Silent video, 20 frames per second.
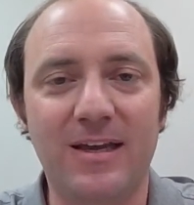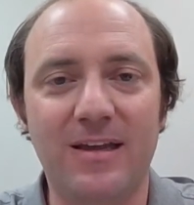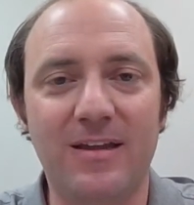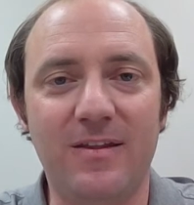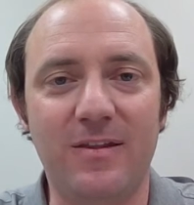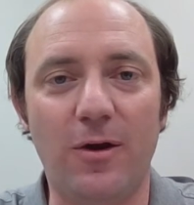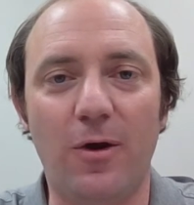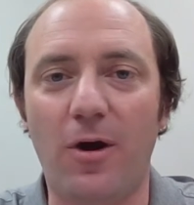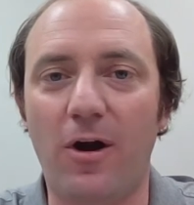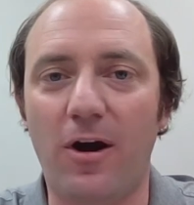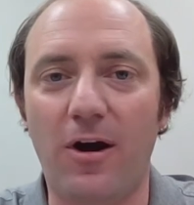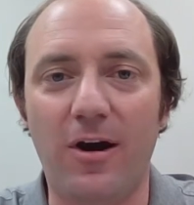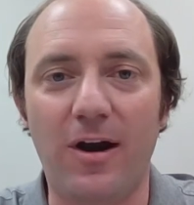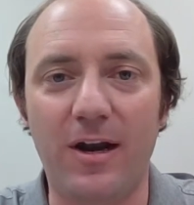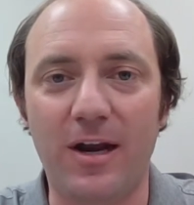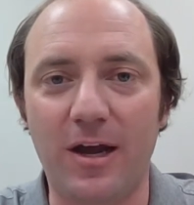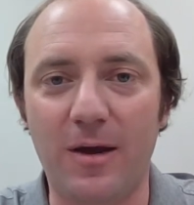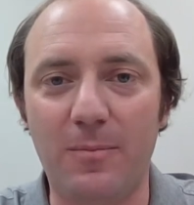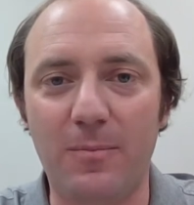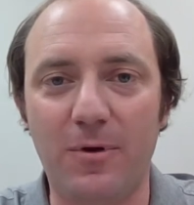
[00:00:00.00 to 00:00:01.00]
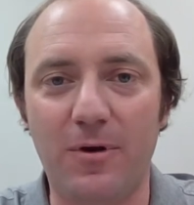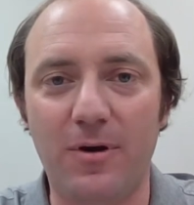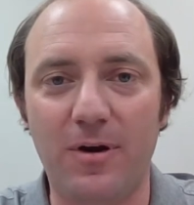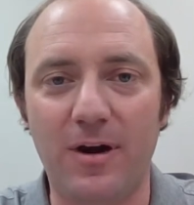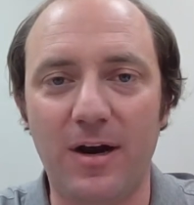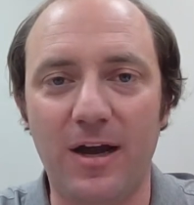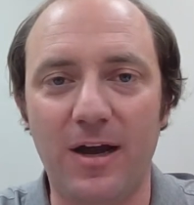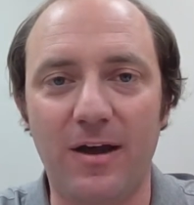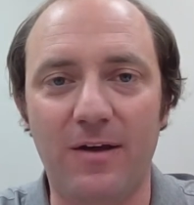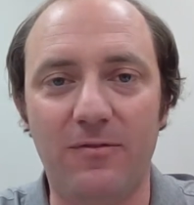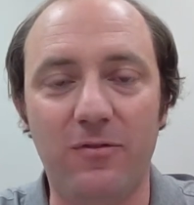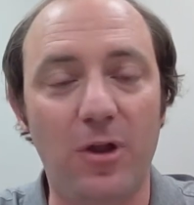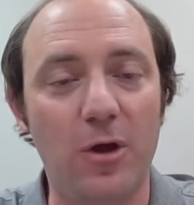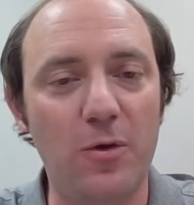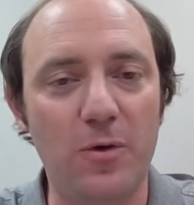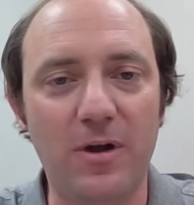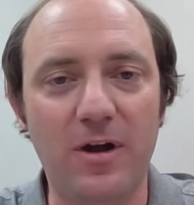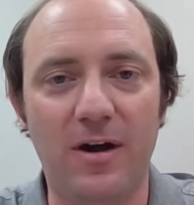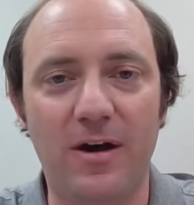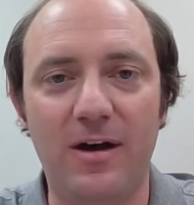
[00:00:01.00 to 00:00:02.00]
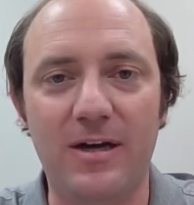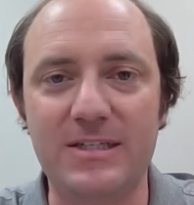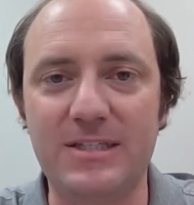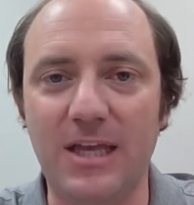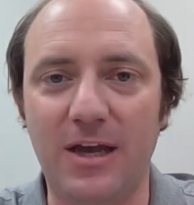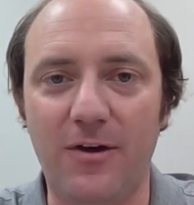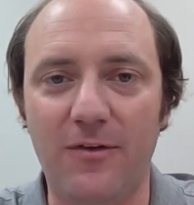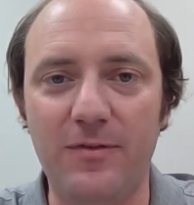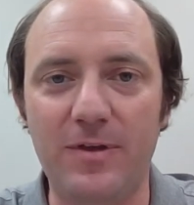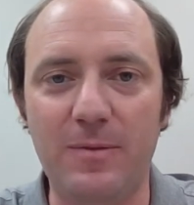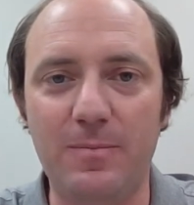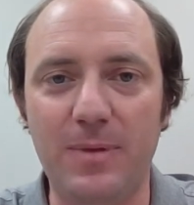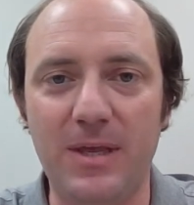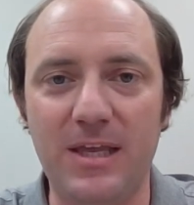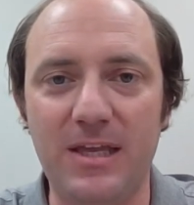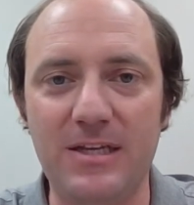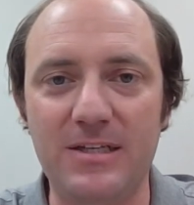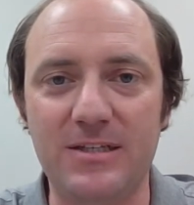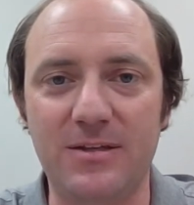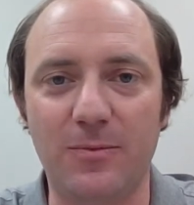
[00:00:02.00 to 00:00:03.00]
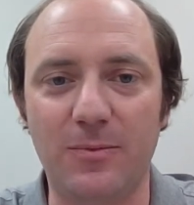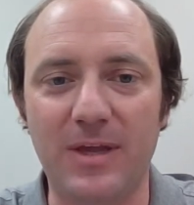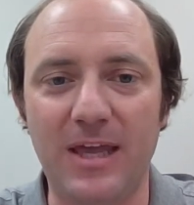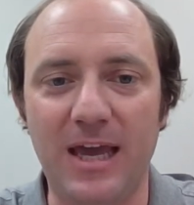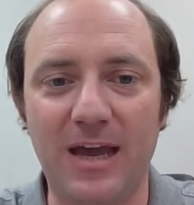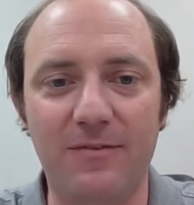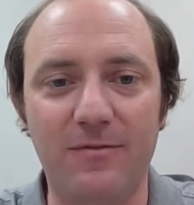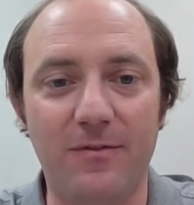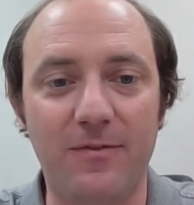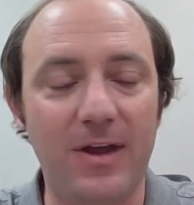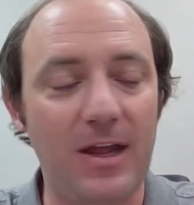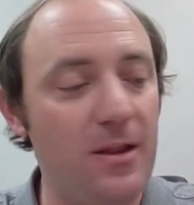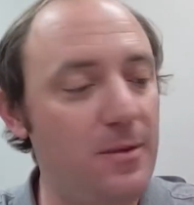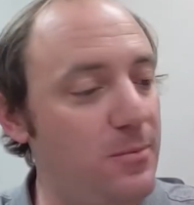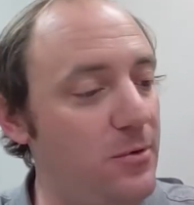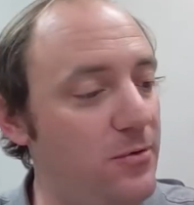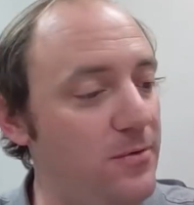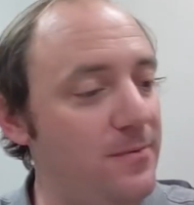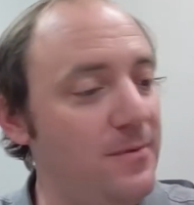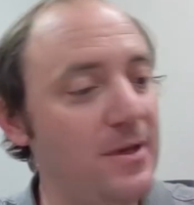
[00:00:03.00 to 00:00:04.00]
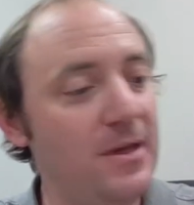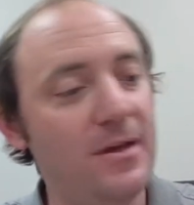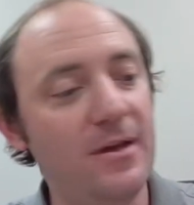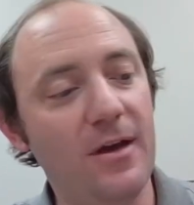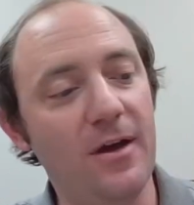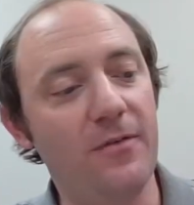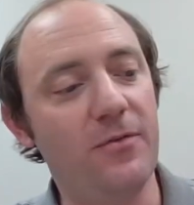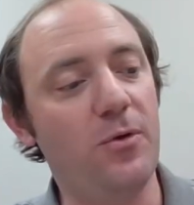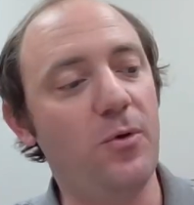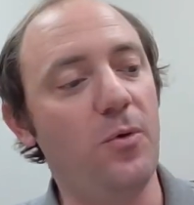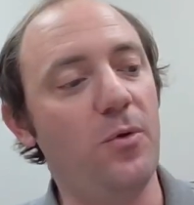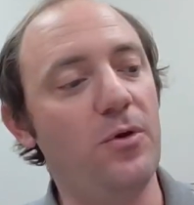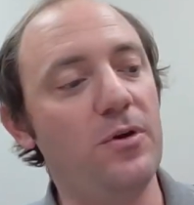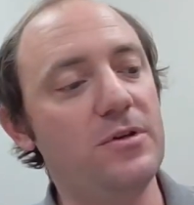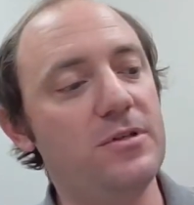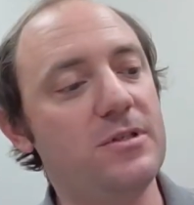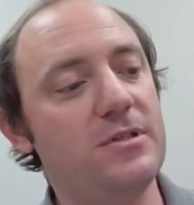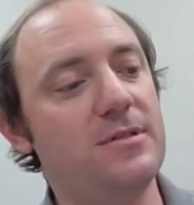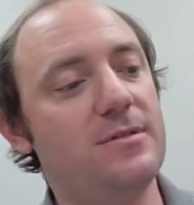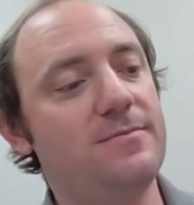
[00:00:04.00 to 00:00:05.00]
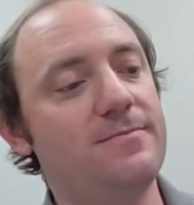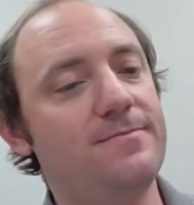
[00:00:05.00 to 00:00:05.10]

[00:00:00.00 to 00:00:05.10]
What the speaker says: There are a number of low-cost LVPs that we have available. Of course,